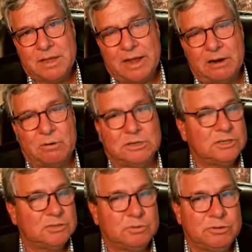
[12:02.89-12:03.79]
And of course,
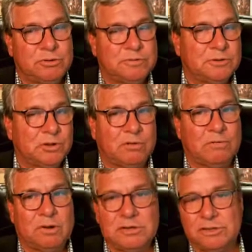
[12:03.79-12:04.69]
this was true for total
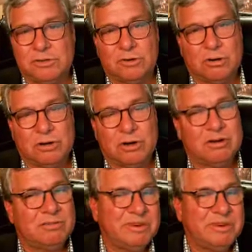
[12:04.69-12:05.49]
voltage and total current.